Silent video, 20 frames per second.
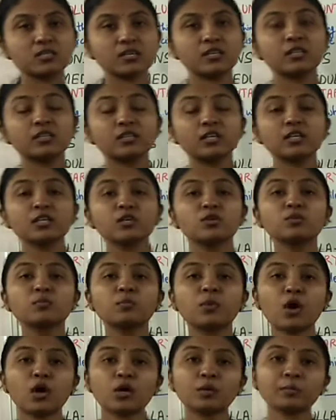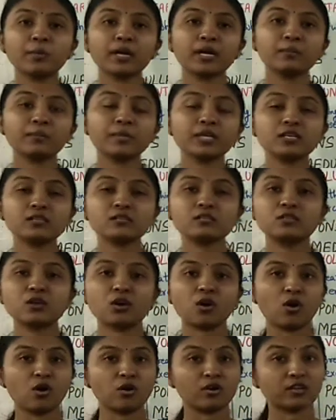in the newborn babies
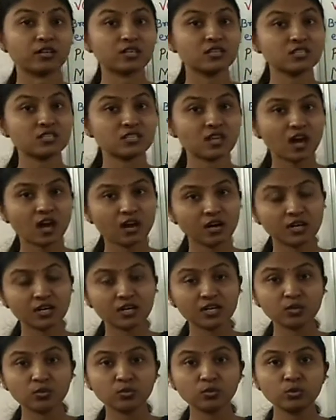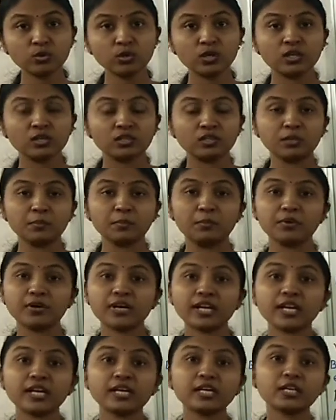the organs are new, the
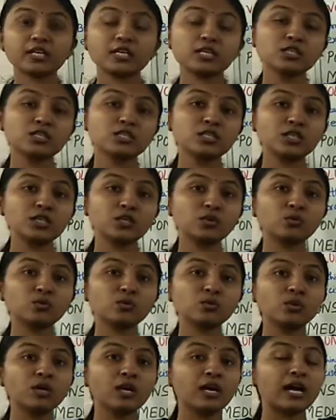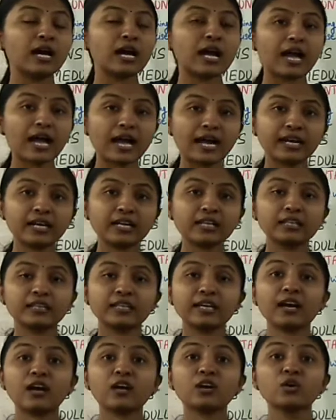brain is new and
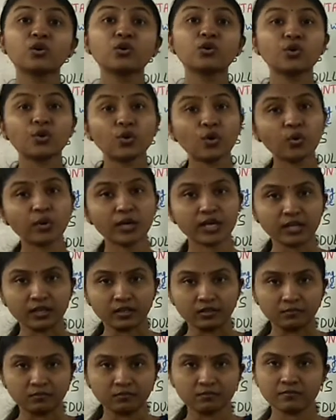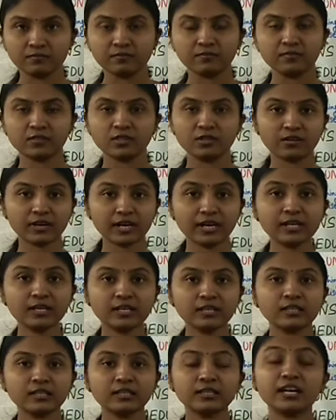they are growing, right?
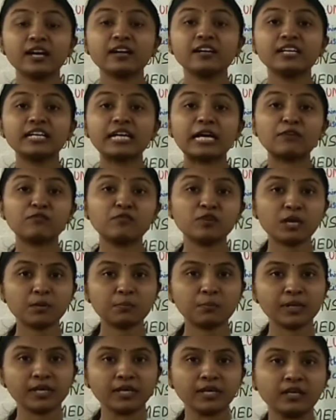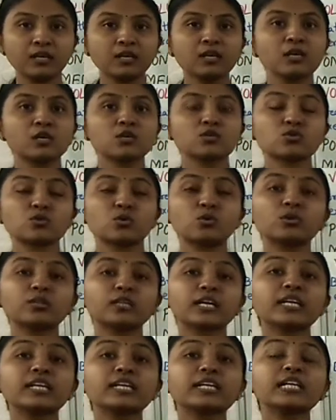They are developing. So
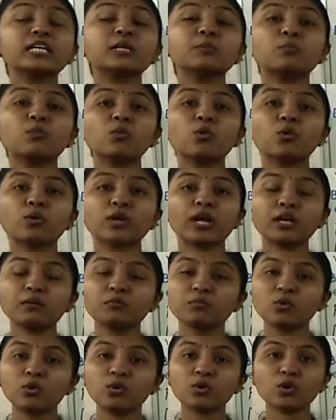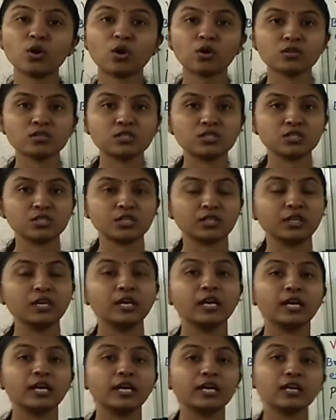they need more and more oxygen.
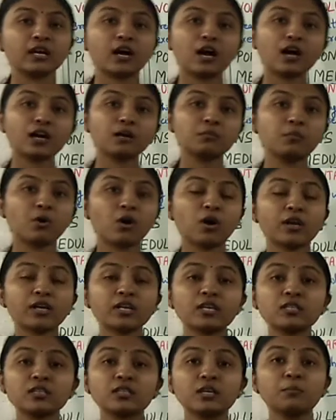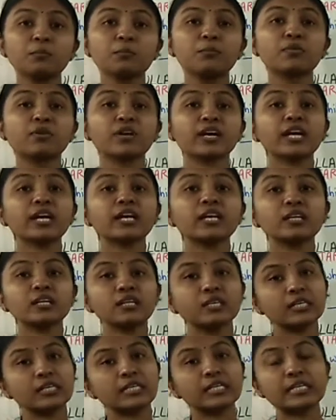In our body, the brain
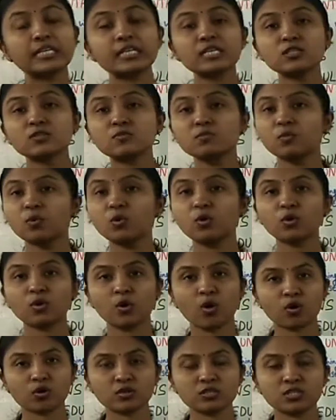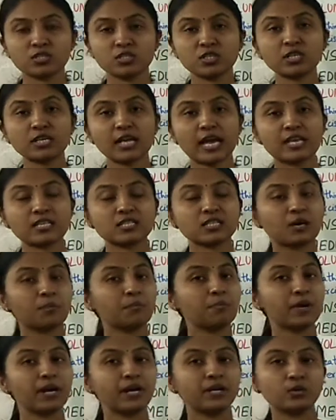needs more oxygen as
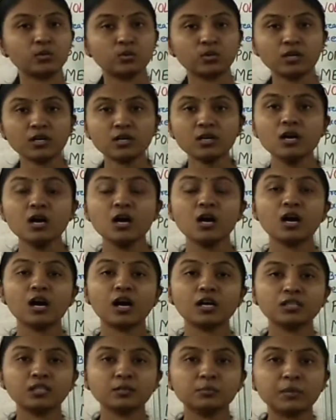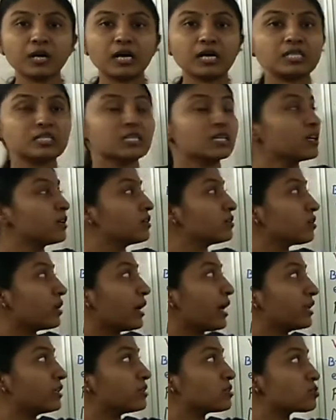compared to the other parts.
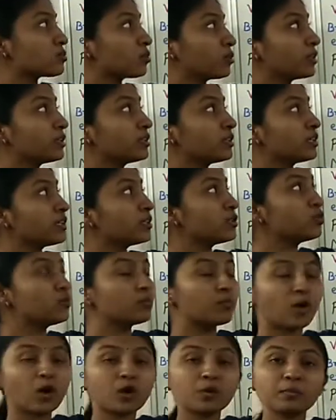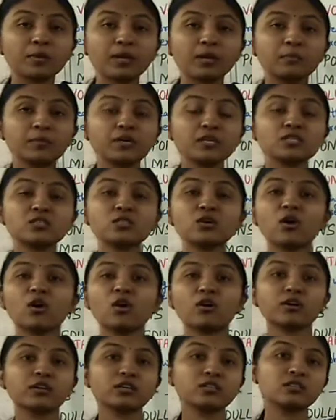So in the newborn babies, the
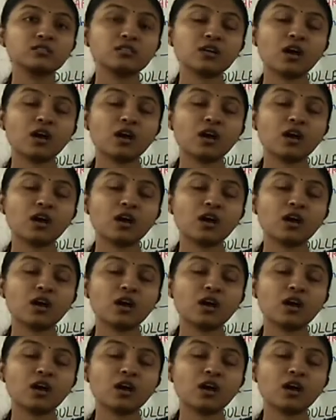organs